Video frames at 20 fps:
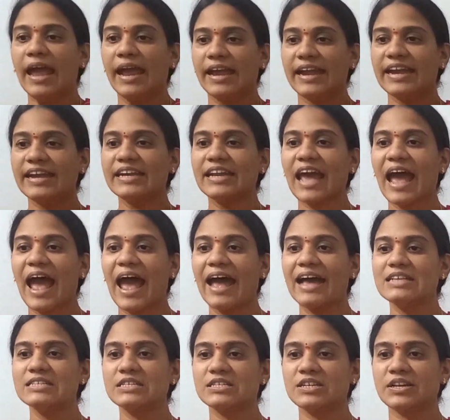It
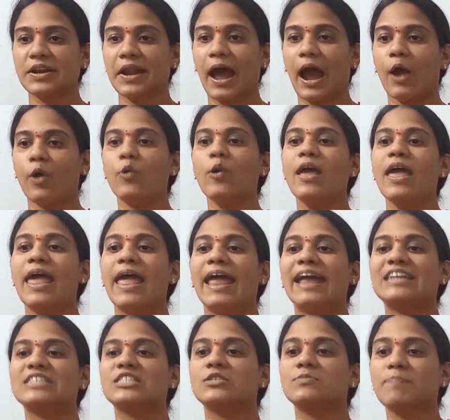has now
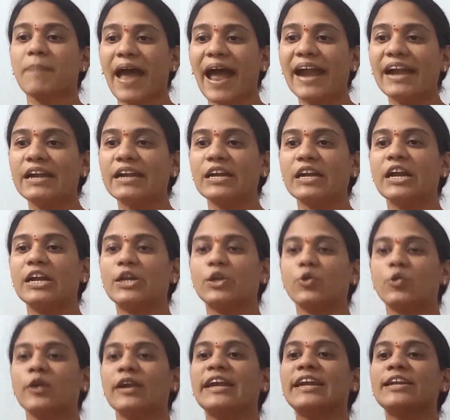expanded
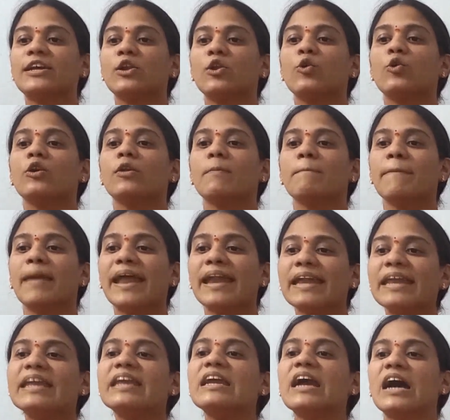to include
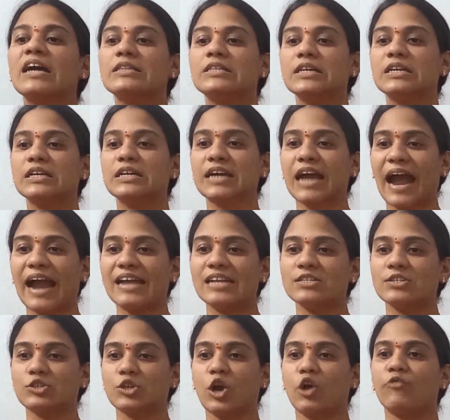many other
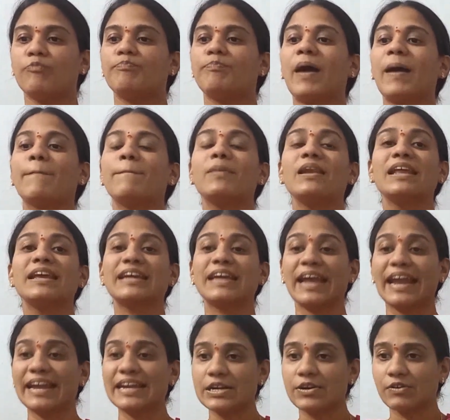kinds of public
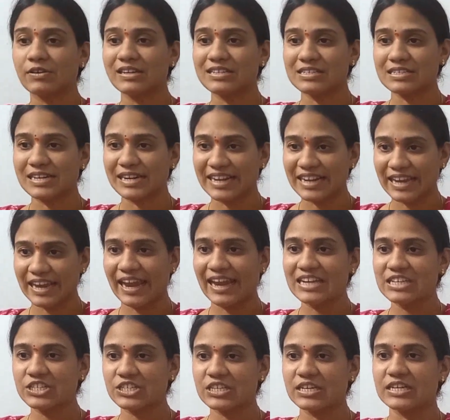interest
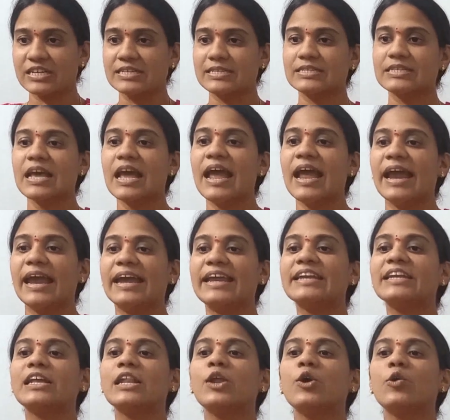litigations,
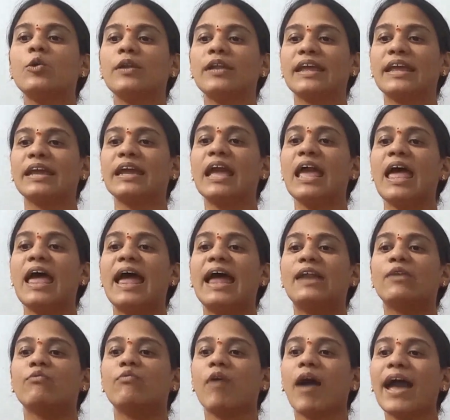including
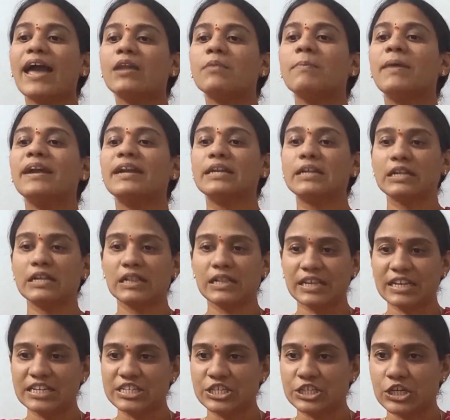
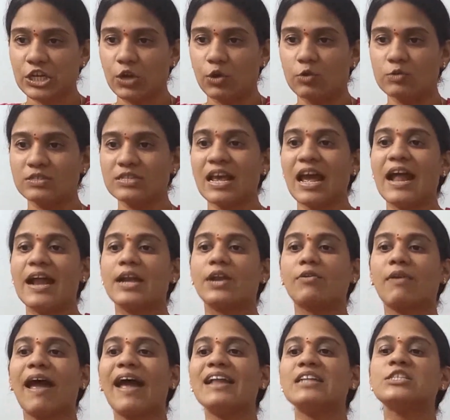environmental issues,
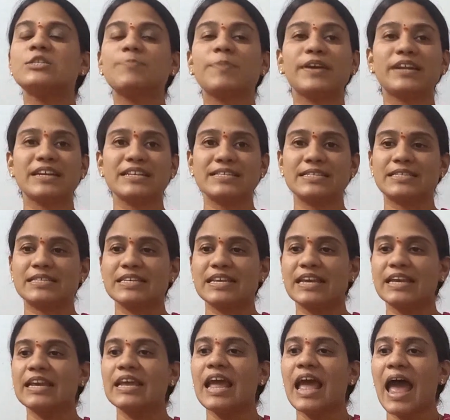
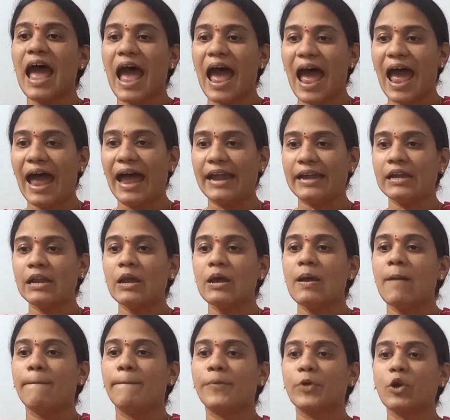transparency, and
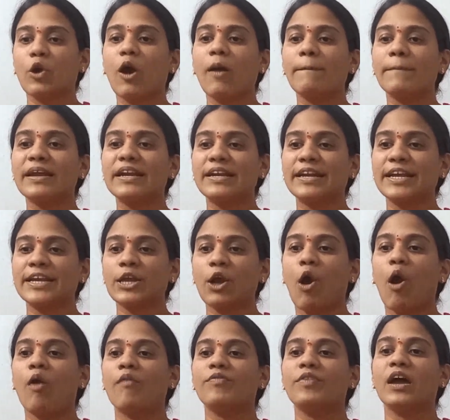probity
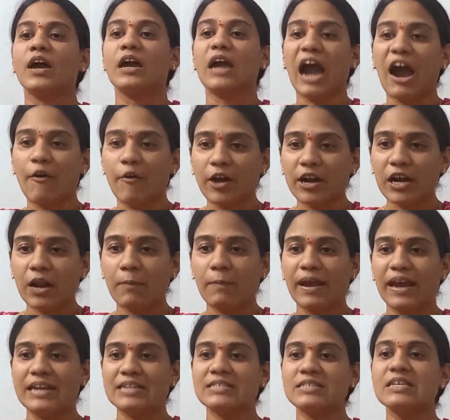of the
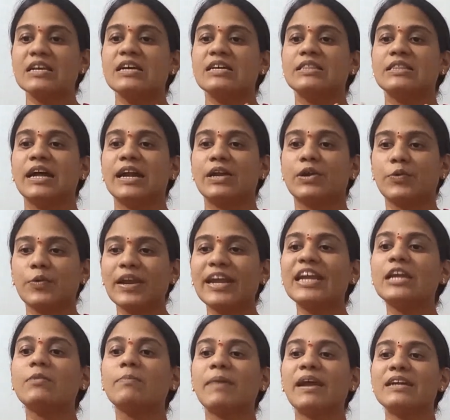governments, the
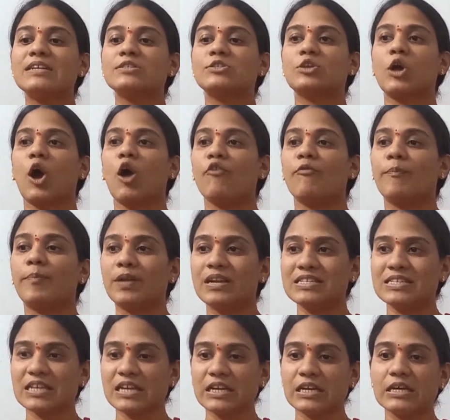treatments of
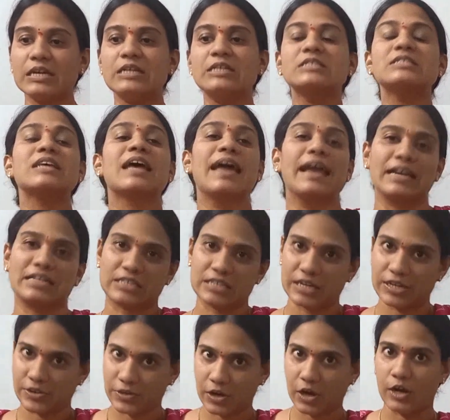prisoners,
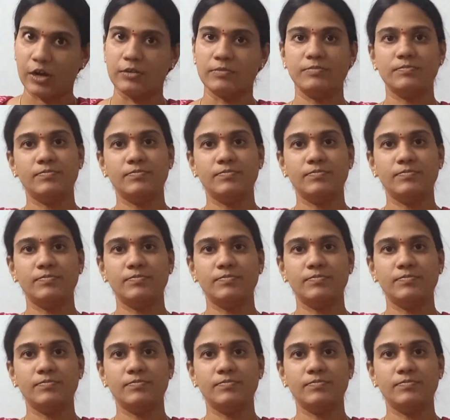etc.